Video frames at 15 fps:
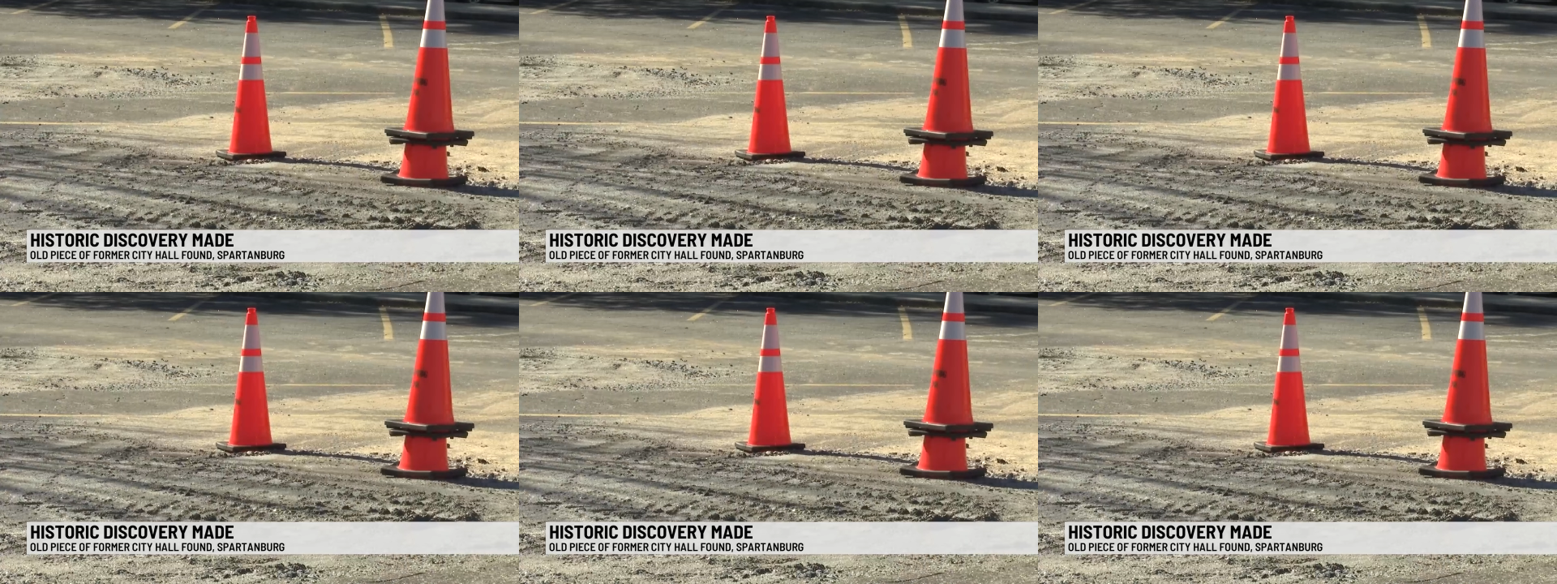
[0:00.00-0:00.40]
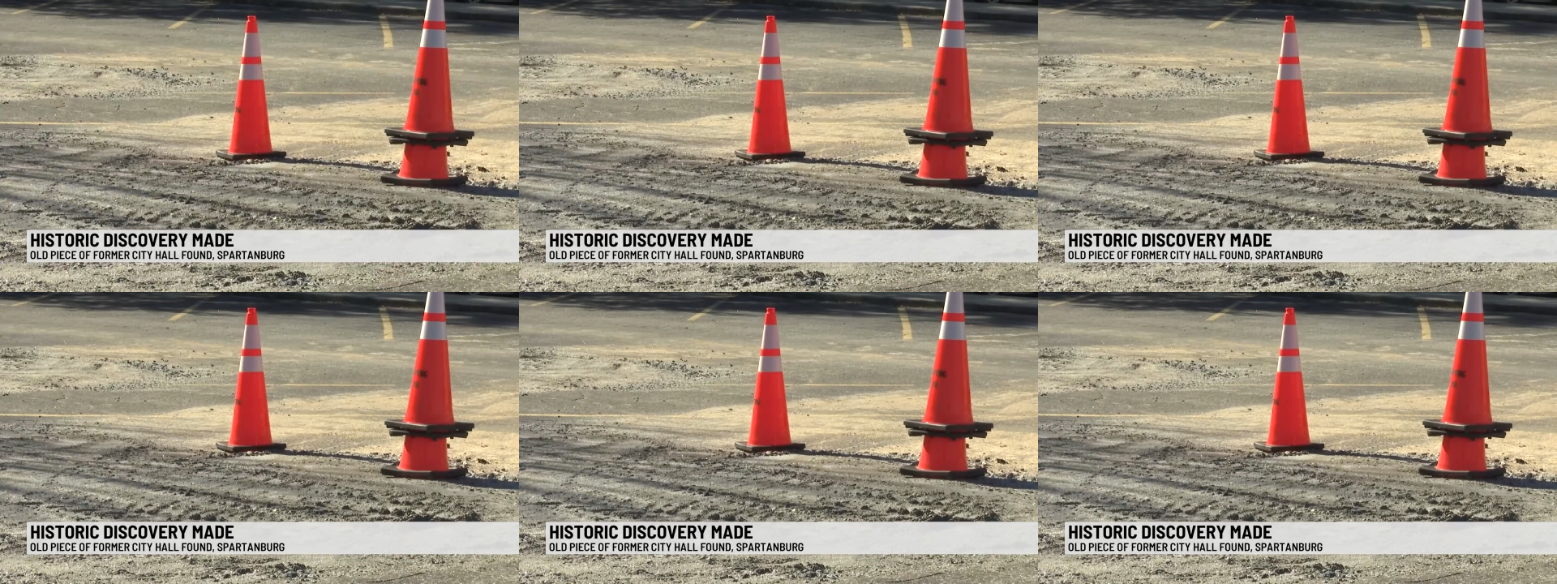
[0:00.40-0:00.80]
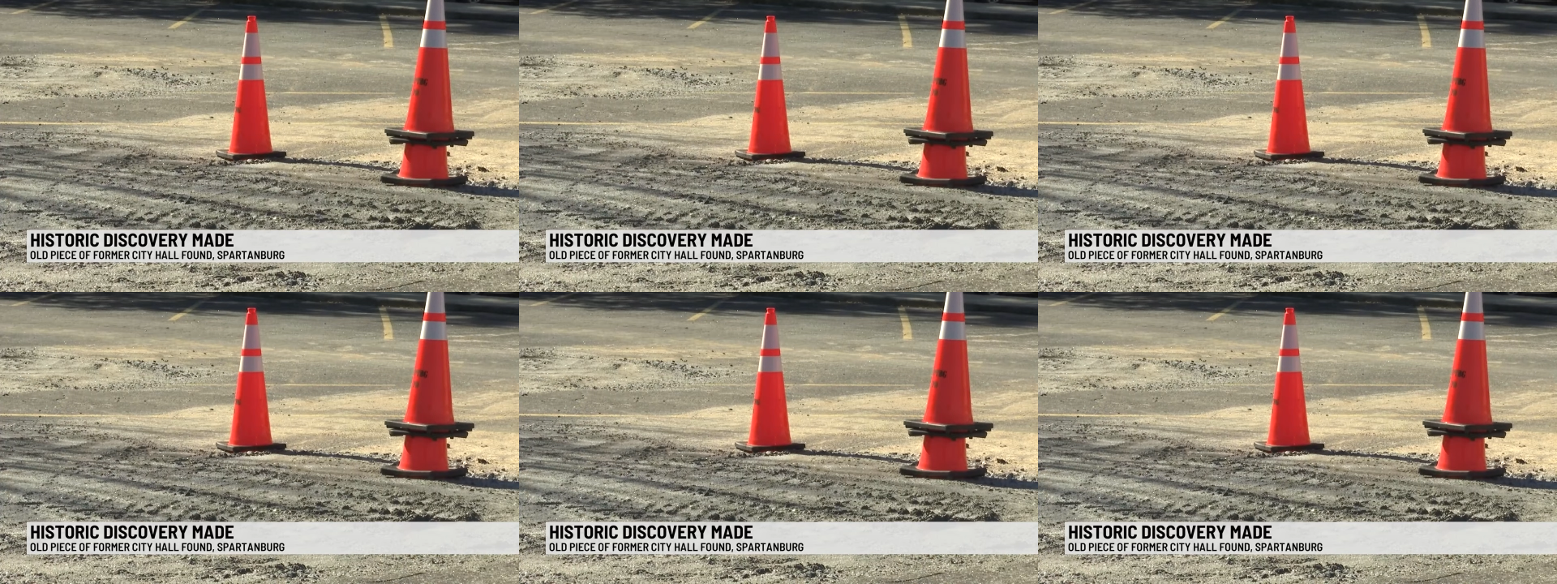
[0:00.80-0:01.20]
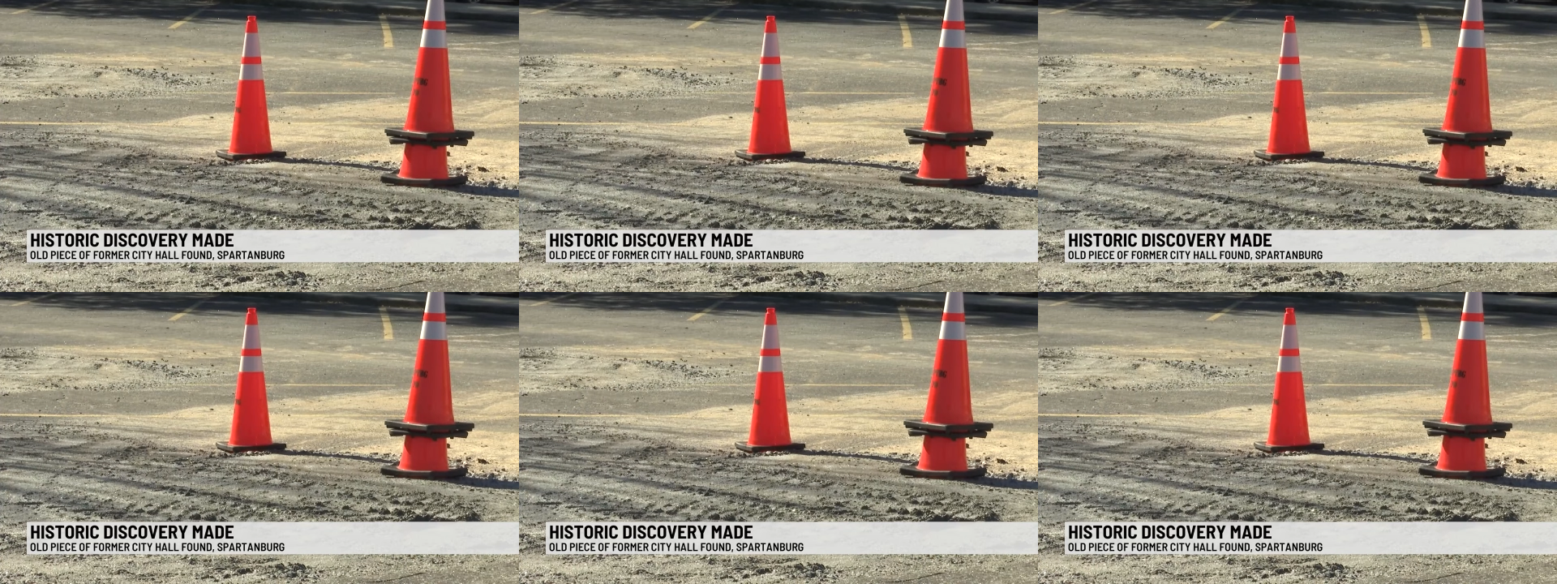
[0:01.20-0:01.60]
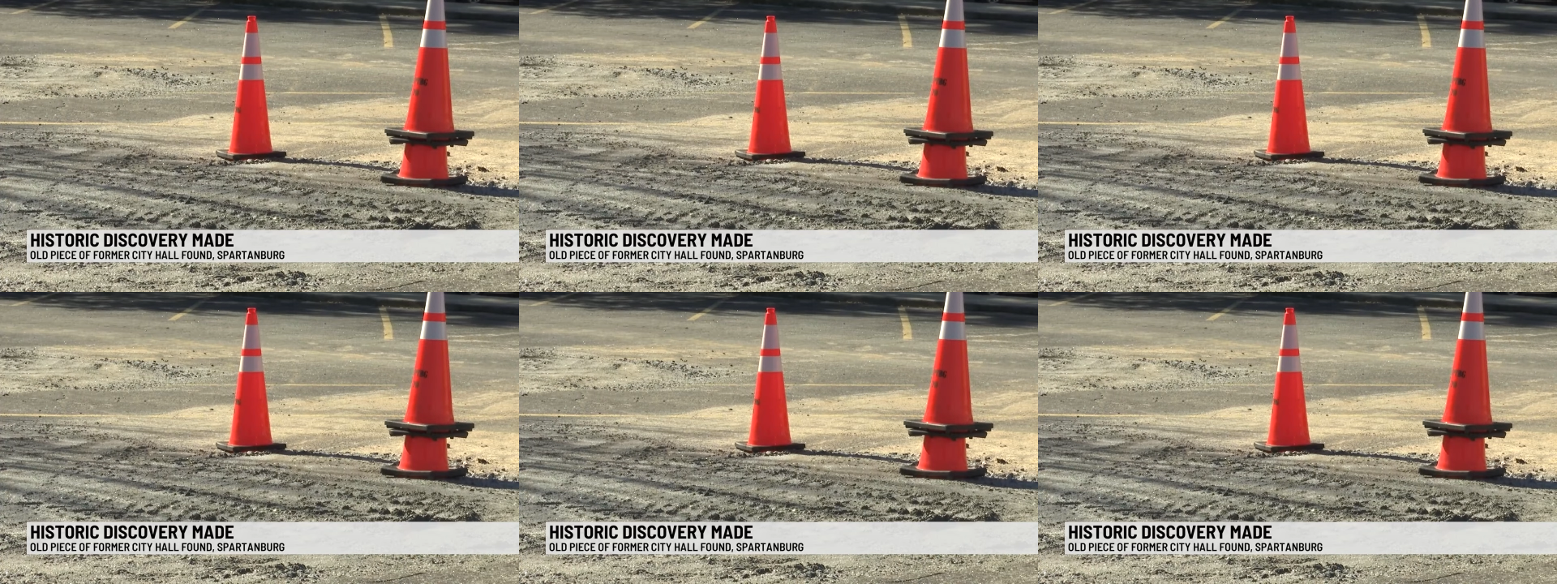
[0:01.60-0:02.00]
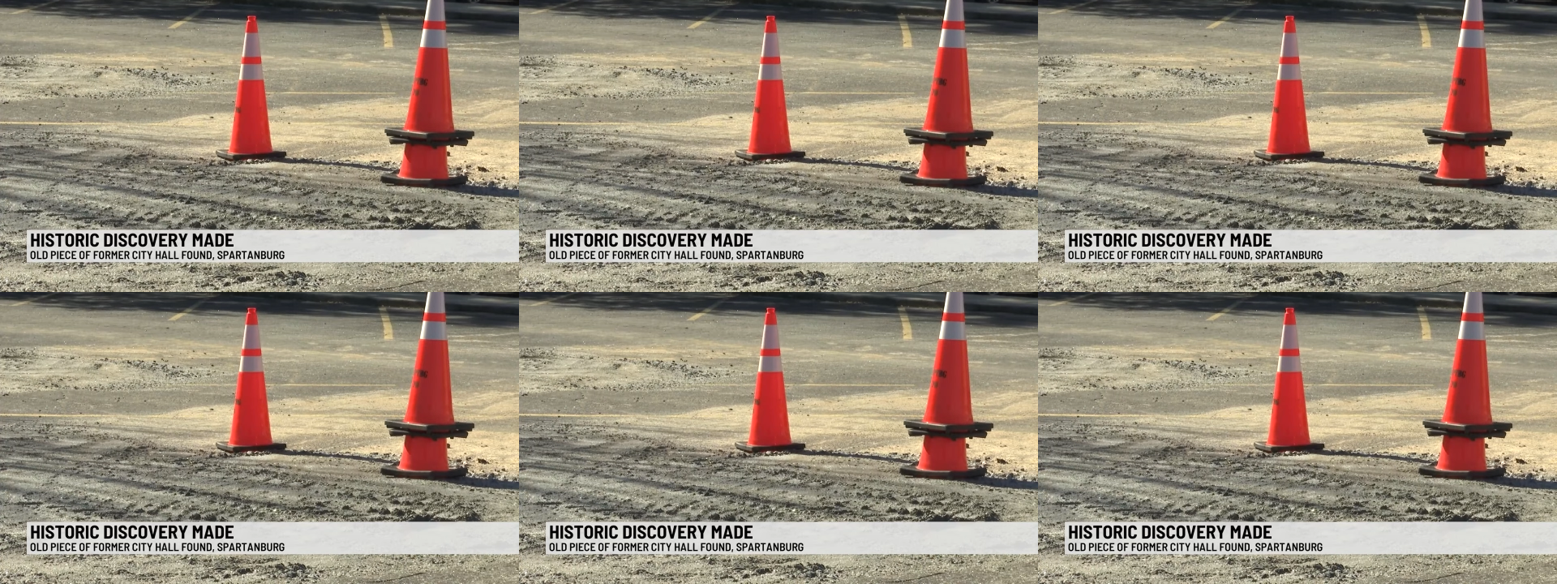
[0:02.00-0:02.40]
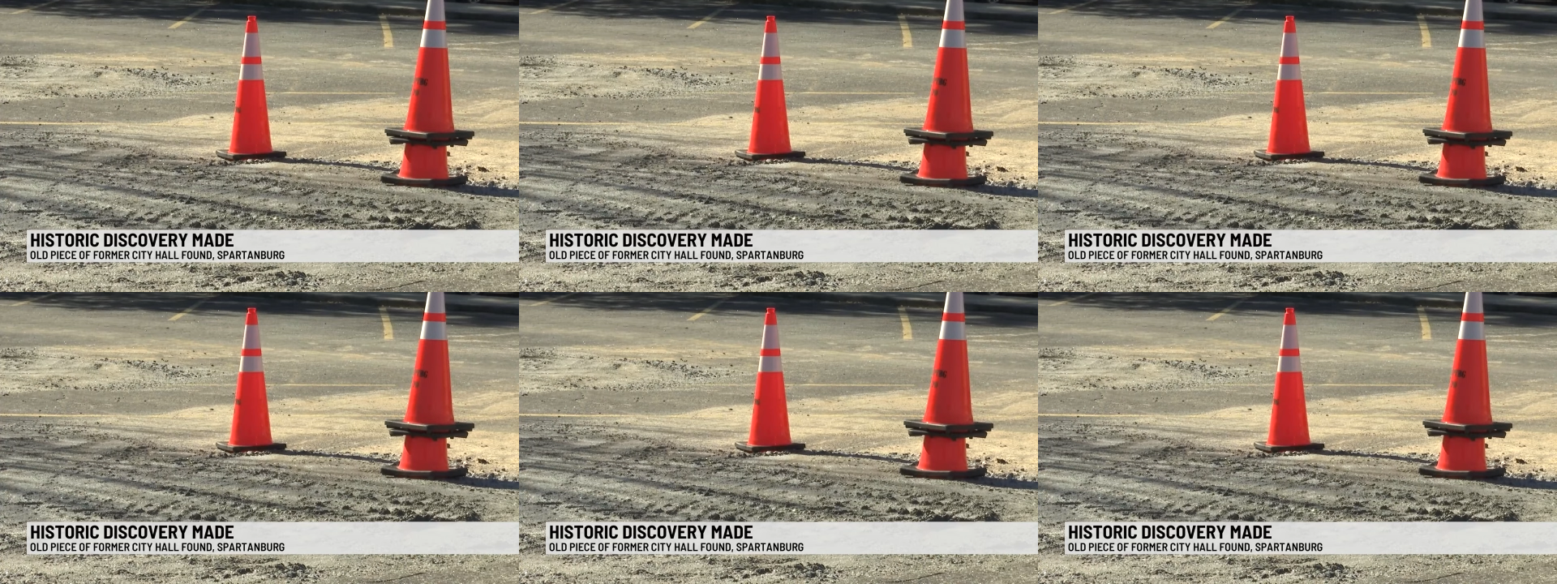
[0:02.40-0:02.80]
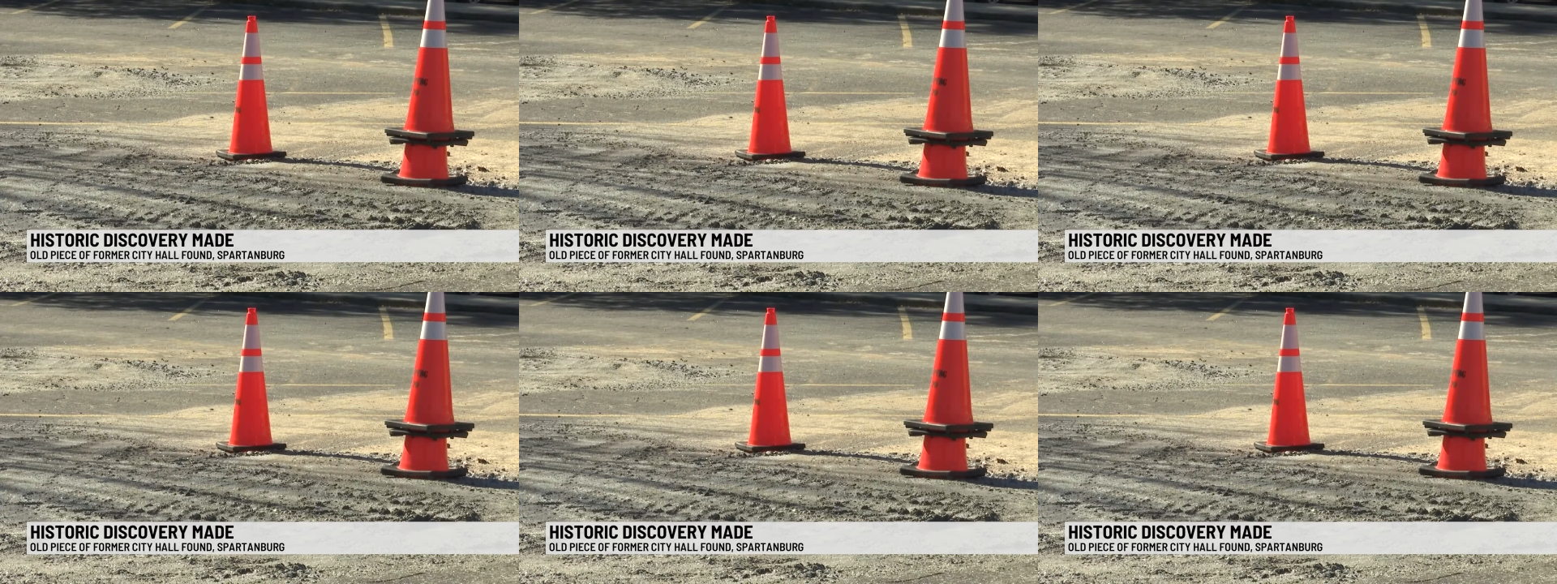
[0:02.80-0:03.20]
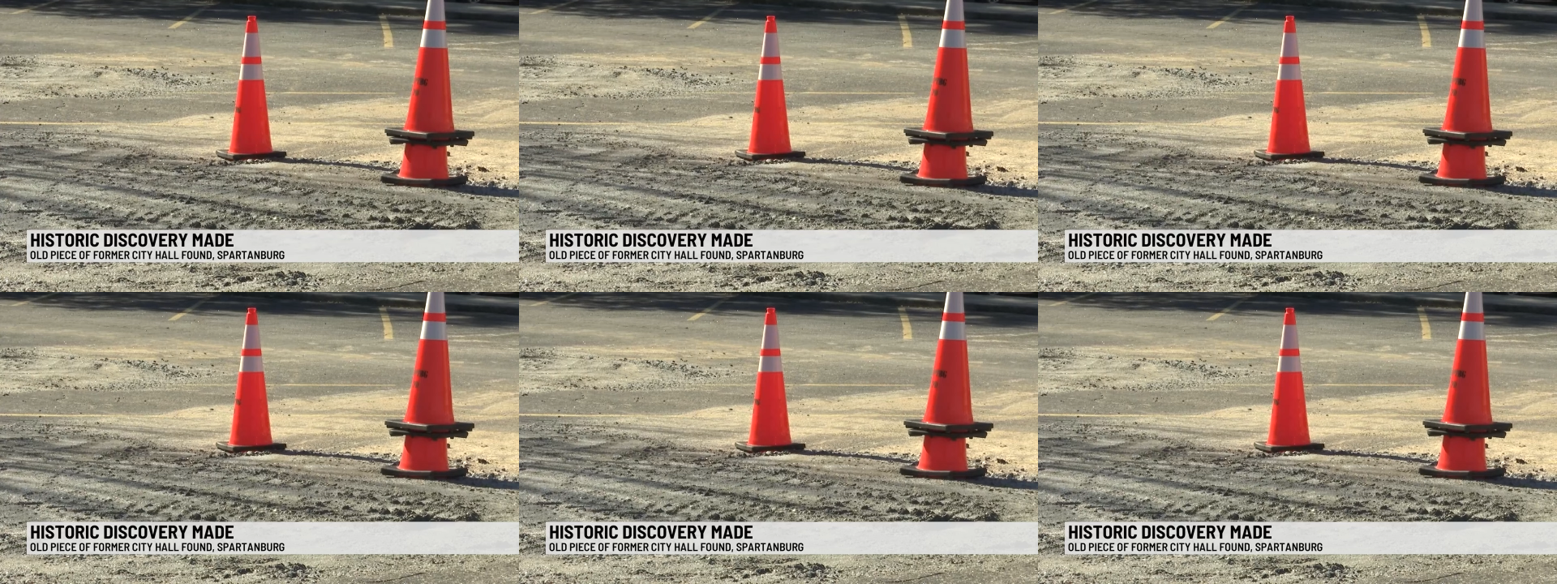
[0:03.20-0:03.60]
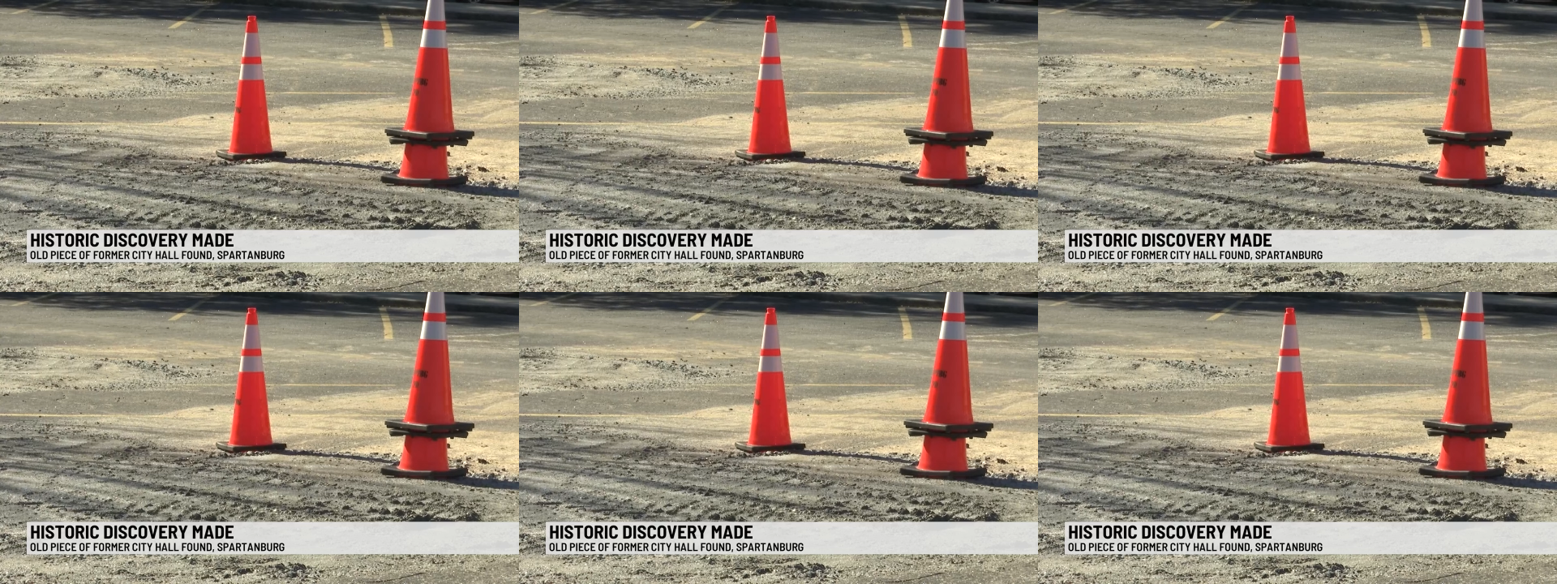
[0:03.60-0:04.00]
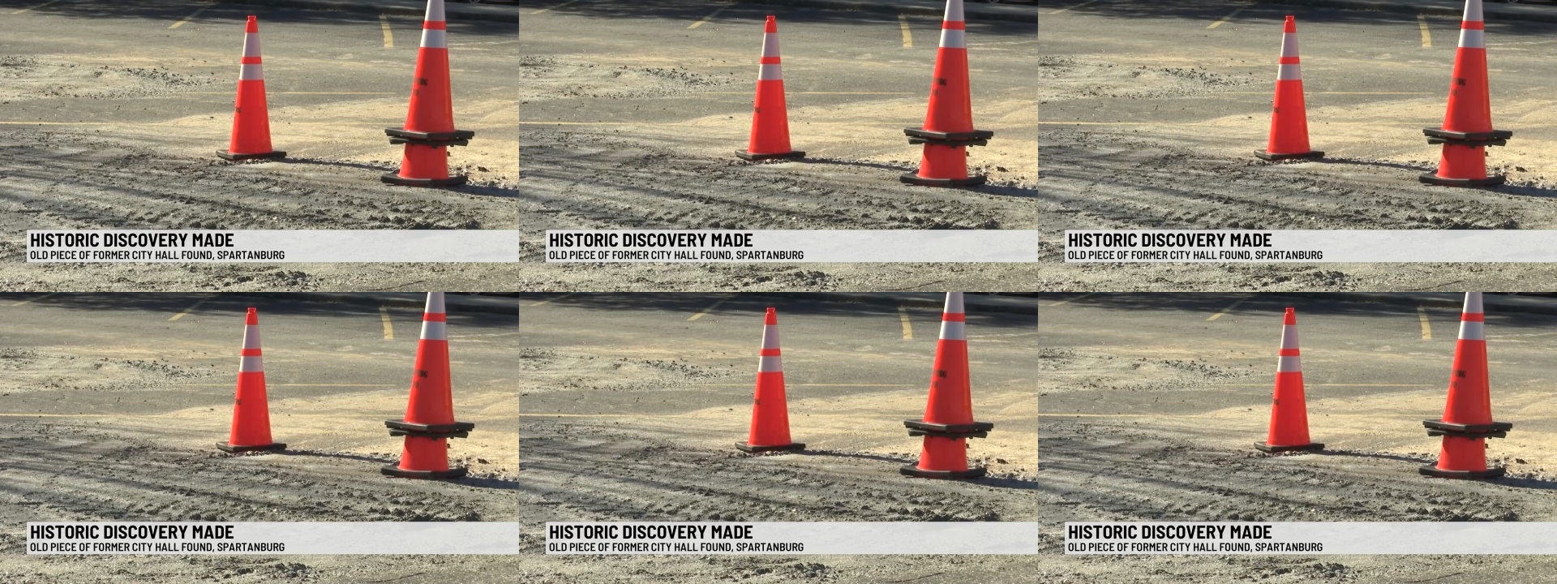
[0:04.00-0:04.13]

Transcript: (no speaker visible)